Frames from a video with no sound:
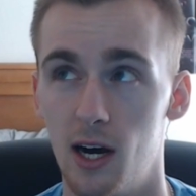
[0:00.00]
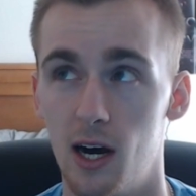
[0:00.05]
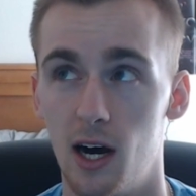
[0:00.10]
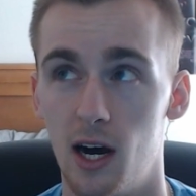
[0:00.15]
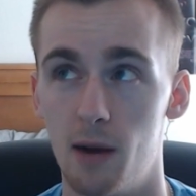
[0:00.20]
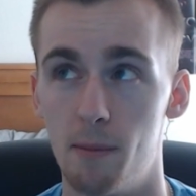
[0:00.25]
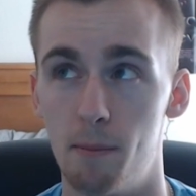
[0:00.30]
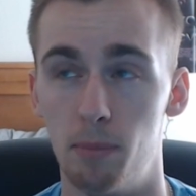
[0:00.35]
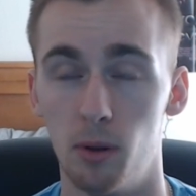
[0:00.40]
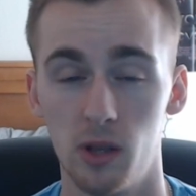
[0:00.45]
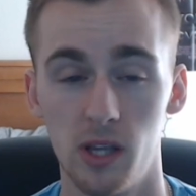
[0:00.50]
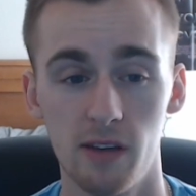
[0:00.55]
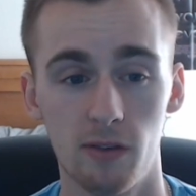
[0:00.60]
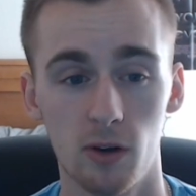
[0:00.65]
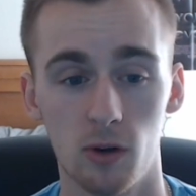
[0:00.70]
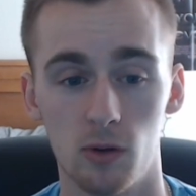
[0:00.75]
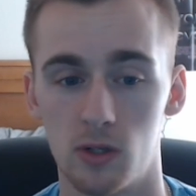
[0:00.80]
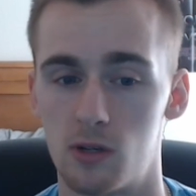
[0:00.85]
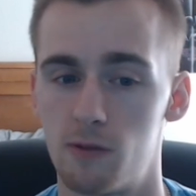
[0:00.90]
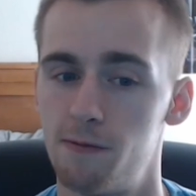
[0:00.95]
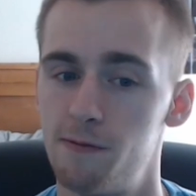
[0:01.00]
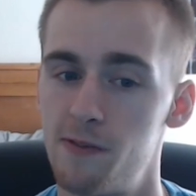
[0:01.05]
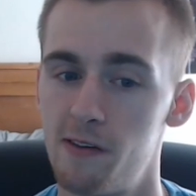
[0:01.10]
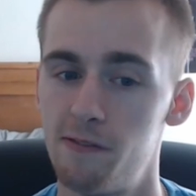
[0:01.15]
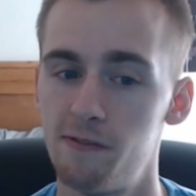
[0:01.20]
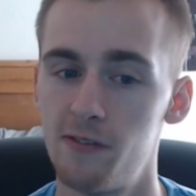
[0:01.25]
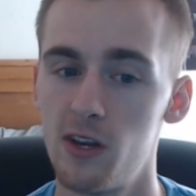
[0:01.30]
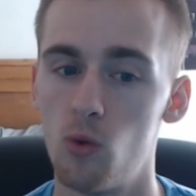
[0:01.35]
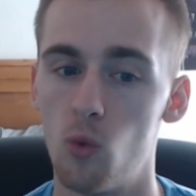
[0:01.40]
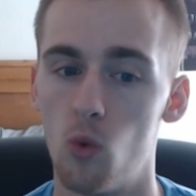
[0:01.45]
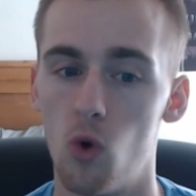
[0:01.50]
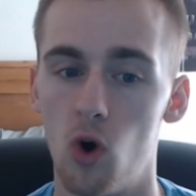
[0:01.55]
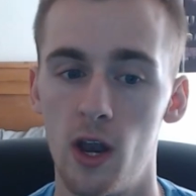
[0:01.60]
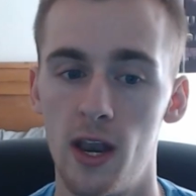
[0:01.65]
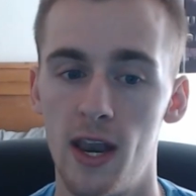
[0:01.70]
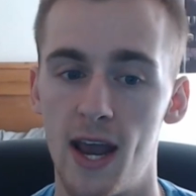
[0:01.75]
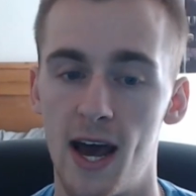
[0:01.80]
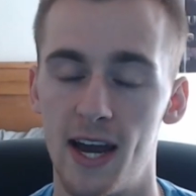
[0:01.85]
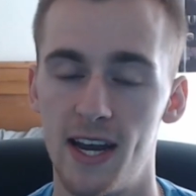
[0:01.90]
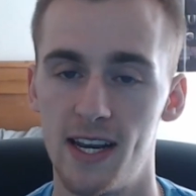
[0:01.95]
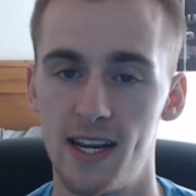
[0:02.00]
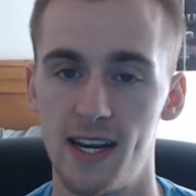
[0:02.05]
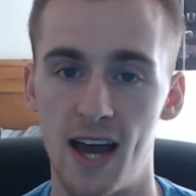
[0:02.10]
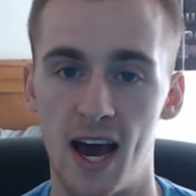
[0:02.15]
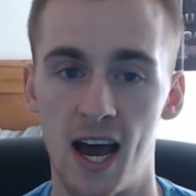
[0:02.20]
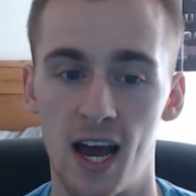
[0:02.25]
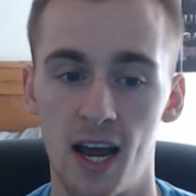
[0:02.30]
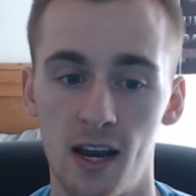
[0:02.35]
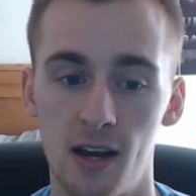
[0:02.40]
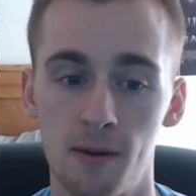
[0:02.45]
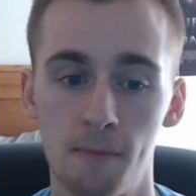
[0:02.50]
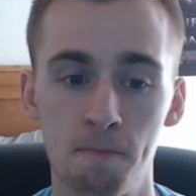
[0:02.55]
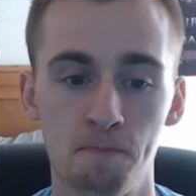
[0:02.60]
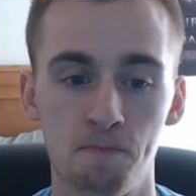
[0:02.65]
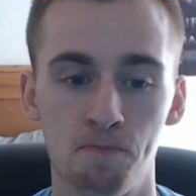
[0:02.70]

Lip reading: I believe it was $51.99.